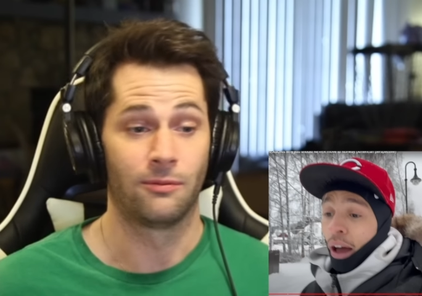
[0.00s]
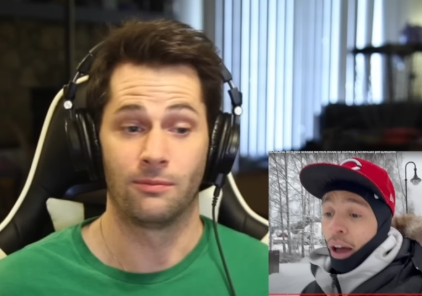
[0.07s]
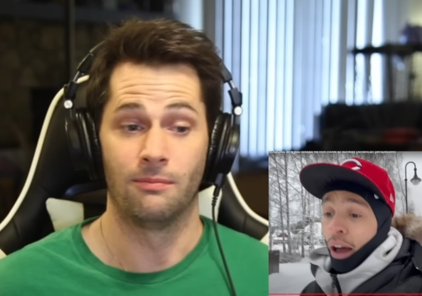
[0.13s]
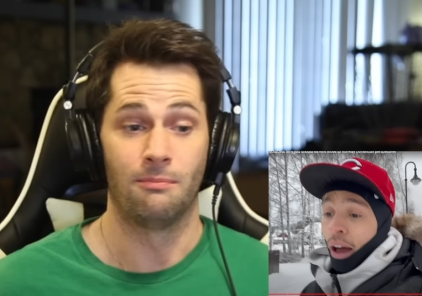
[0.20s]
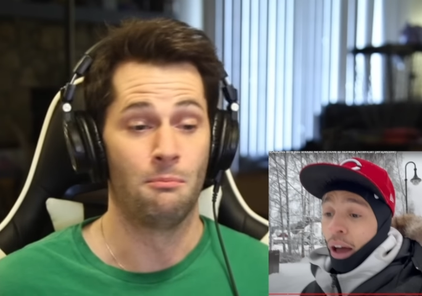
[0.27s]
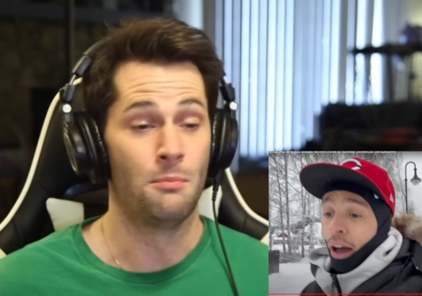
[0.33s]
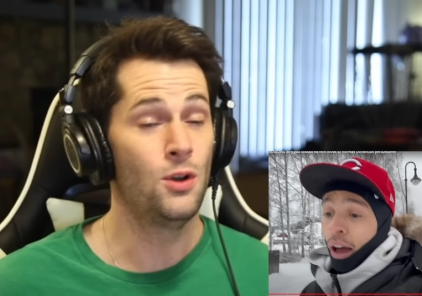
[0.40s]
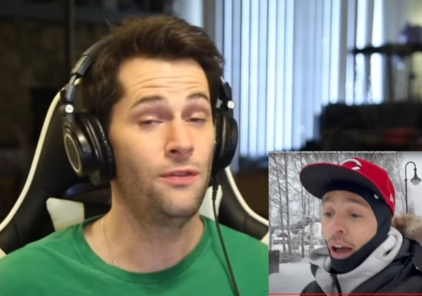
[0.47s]

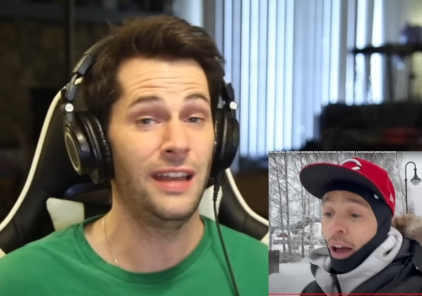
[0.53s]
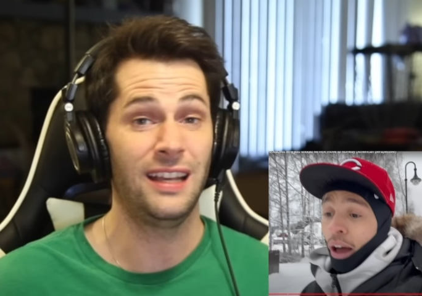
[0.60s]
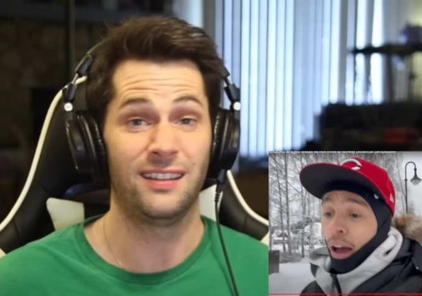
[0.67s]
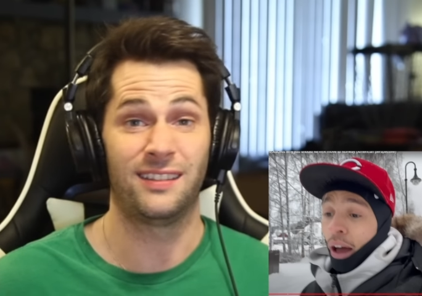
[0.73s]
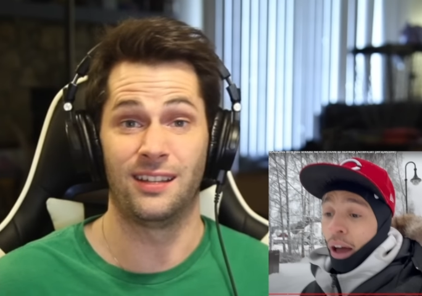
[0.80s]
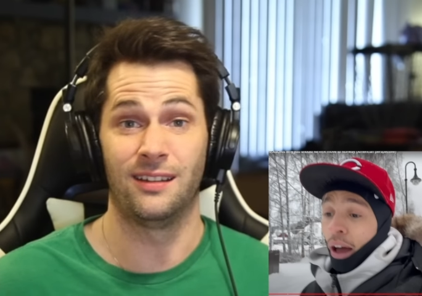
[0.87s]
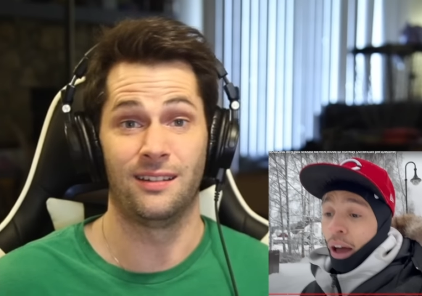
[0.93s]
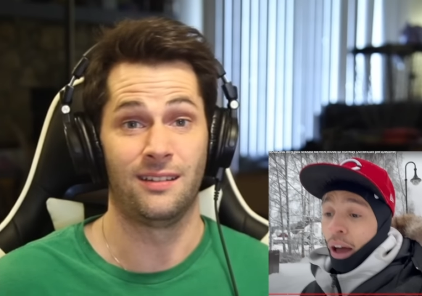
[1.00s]
Speaker 1: moving
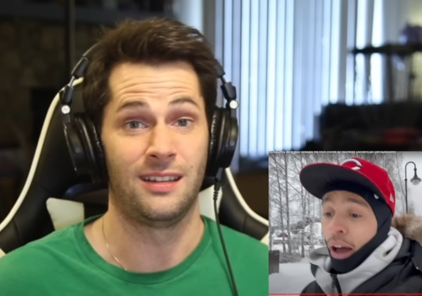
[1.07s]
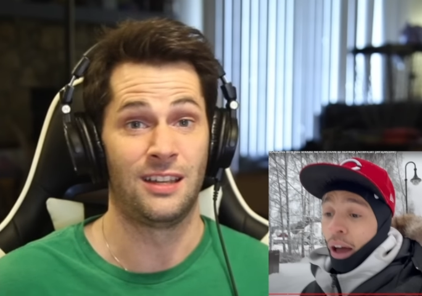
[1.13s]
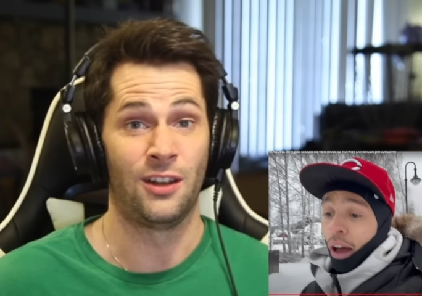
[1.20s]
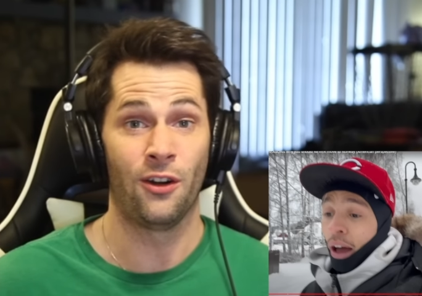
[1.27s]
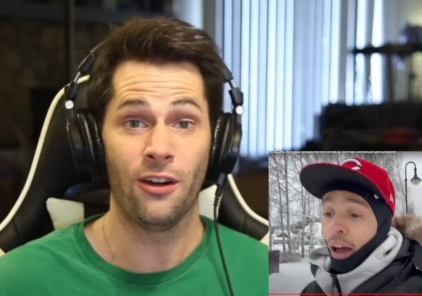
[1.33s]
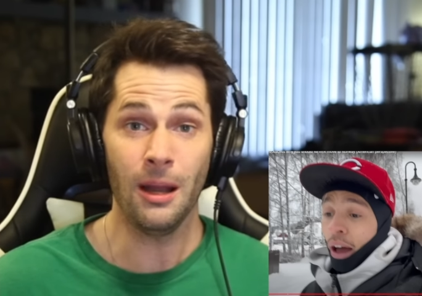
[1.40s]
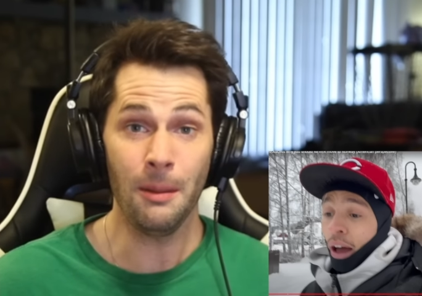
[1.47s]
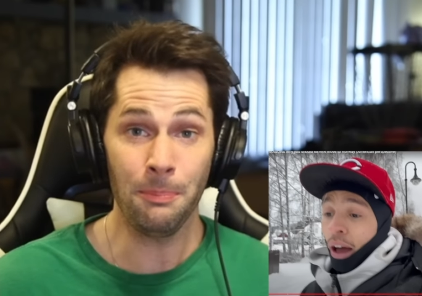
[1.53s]
to
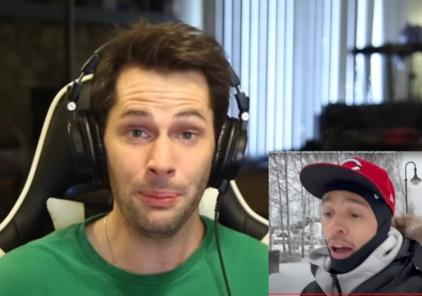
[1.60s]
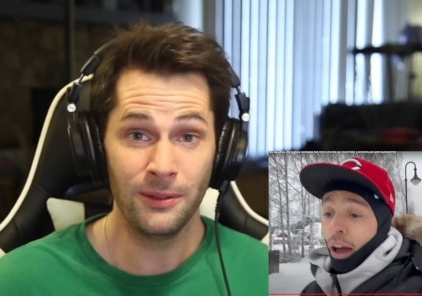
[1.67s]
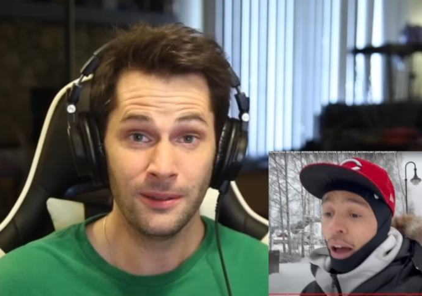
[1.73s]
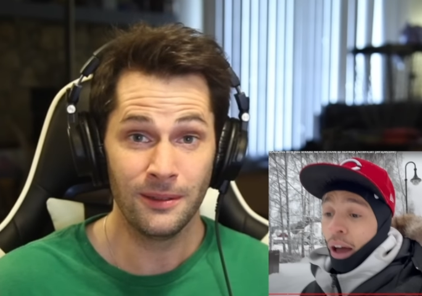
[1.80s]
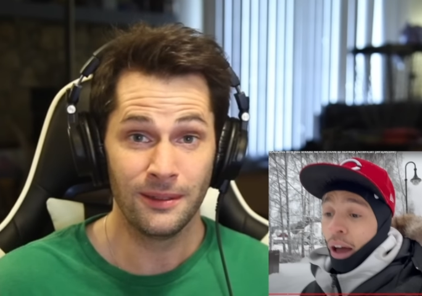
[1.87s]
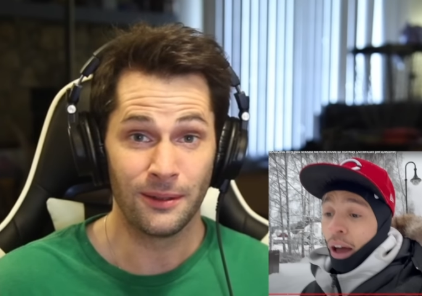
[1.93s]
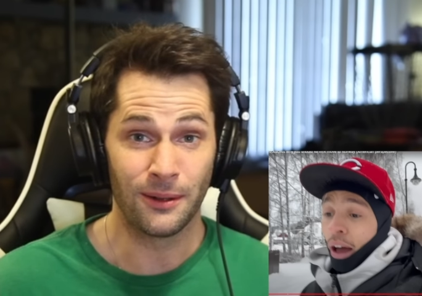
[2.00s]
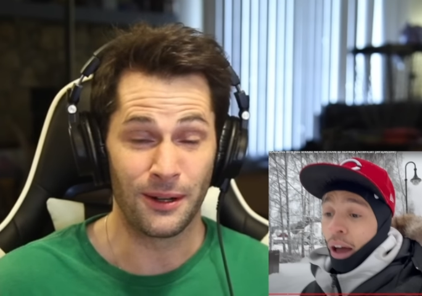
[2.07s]
Europe
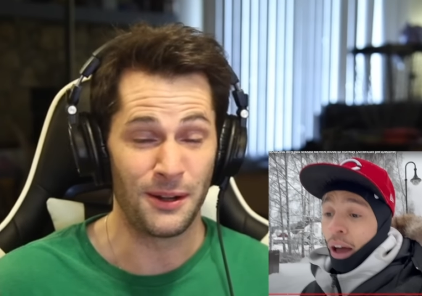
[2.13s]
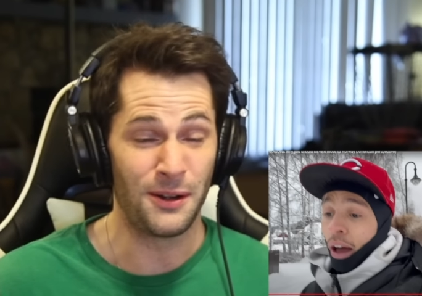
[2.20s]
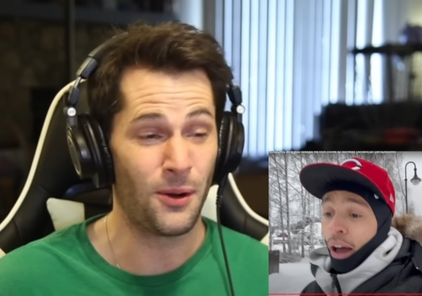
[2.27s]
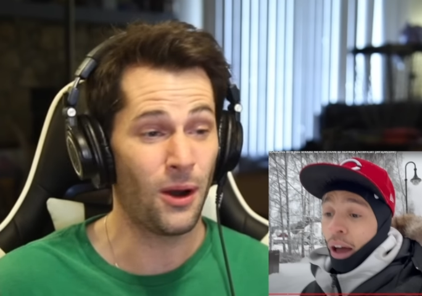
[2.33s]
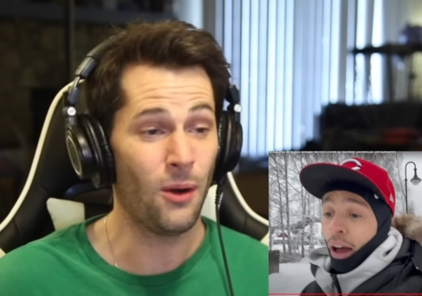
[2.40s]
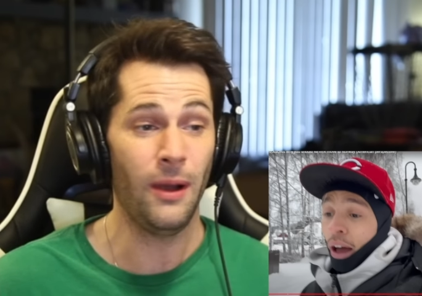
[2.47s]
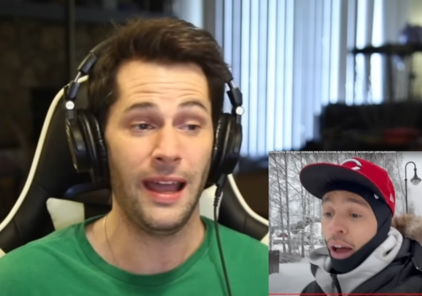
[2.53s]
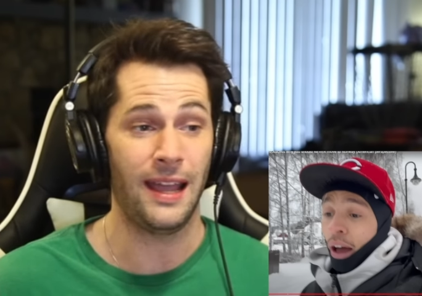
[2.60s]
or
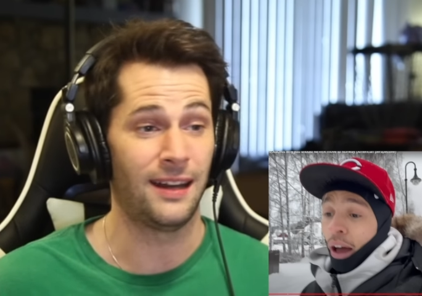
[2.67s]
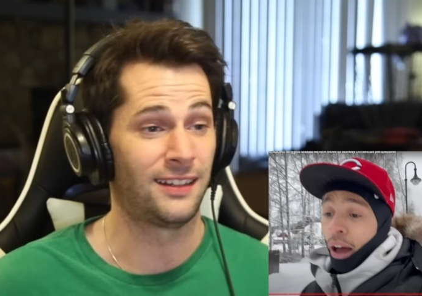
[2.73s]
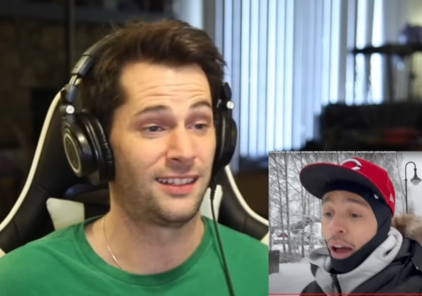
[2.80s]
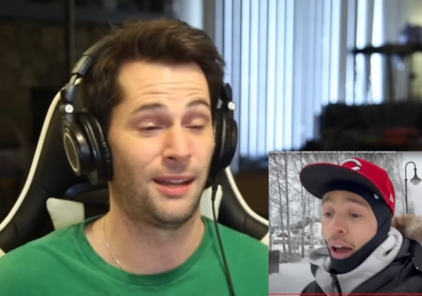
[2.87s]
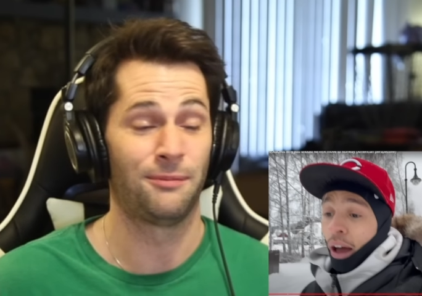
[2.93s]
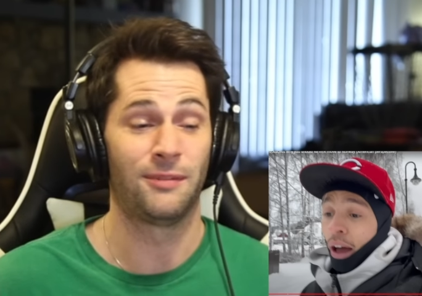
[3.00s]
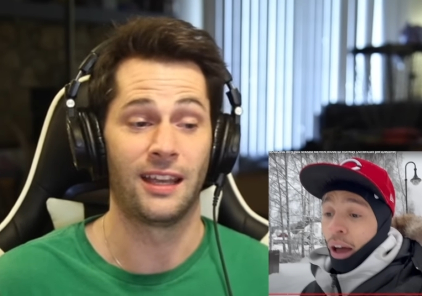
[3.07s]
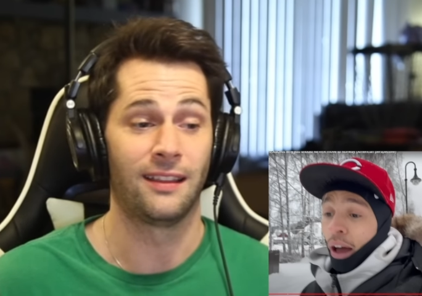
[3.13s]
Norway or
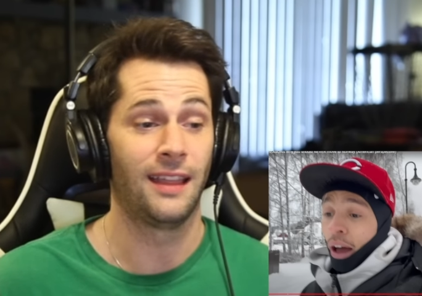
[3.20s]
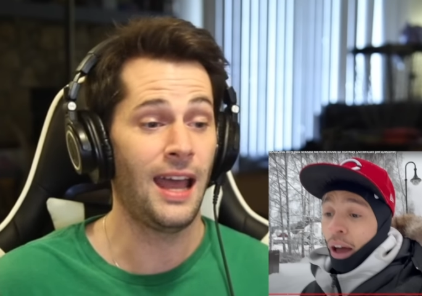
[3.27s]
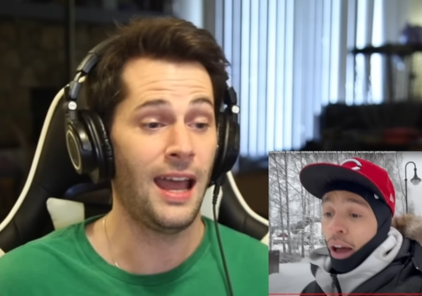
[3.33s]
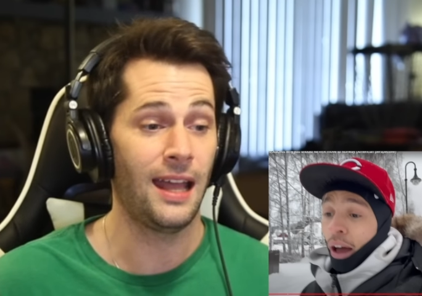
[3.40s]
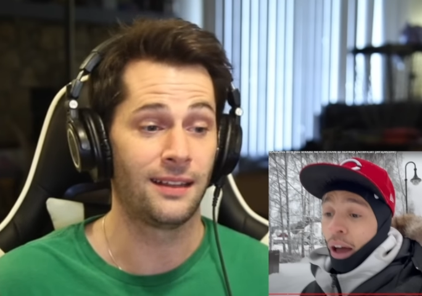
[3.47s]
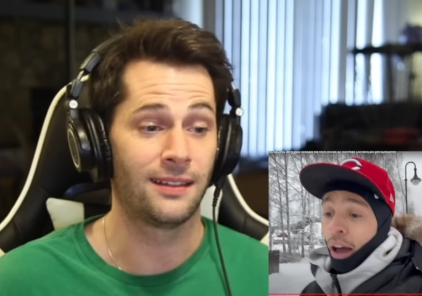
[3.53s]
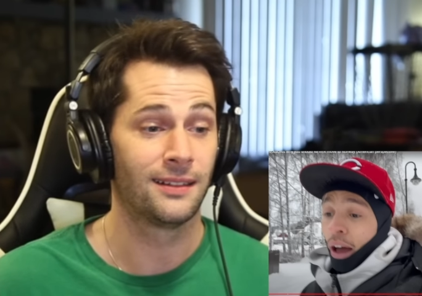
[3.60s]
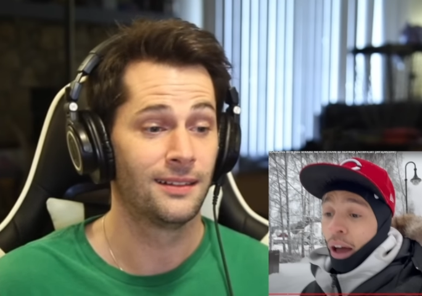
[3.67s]
something,
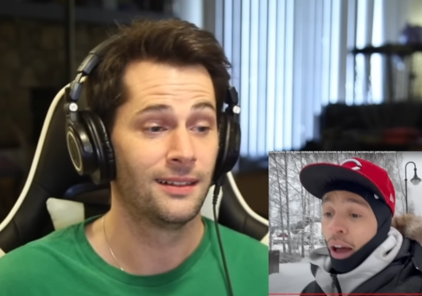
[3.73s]
that